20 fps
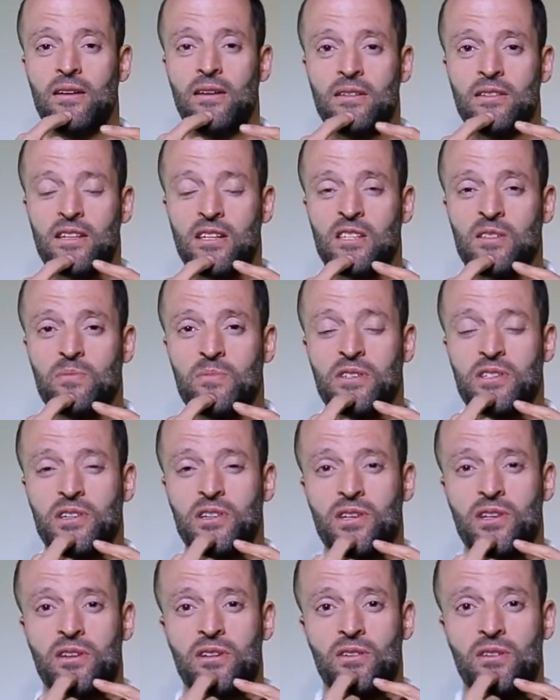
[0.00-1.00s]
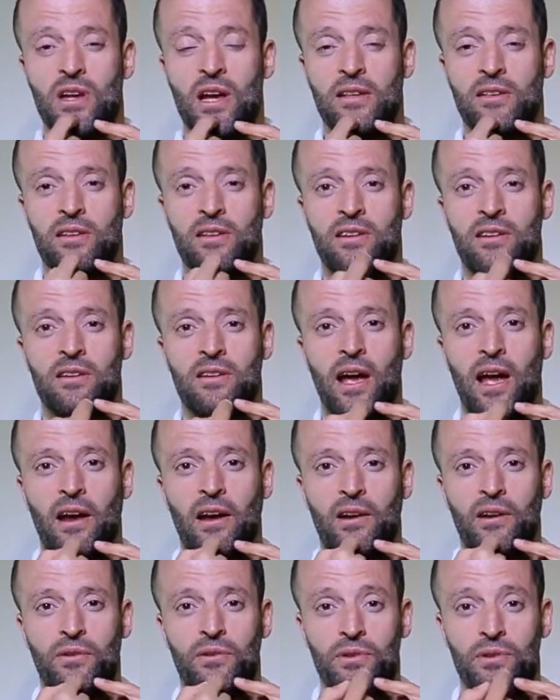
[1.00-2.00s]
6th position, you had the
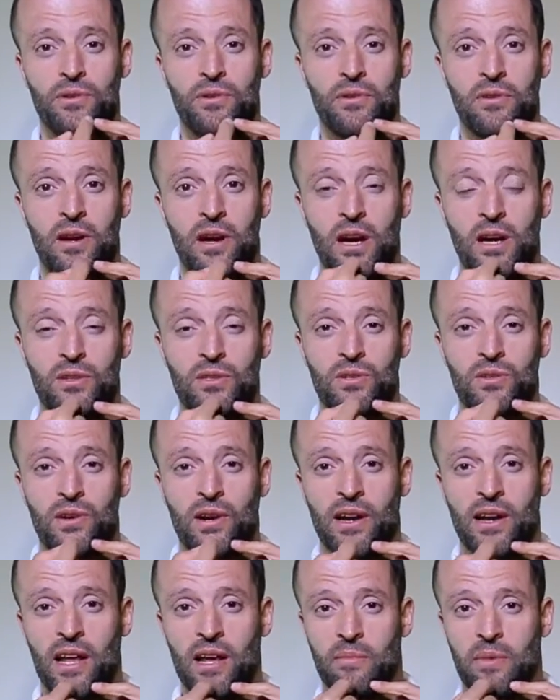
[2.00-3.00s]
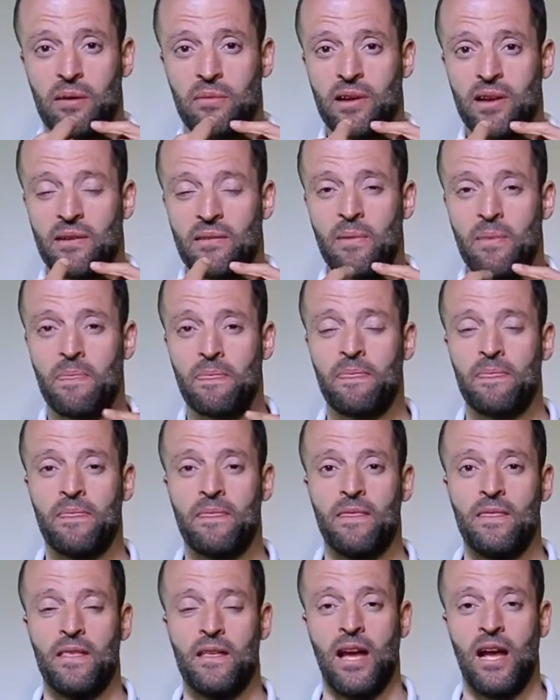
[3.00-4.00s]
kangaroo, Australia maybe,
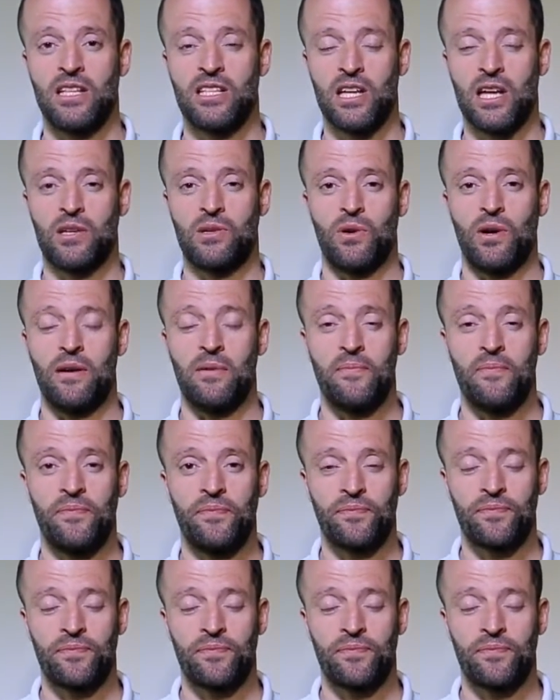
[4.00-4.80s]
etc.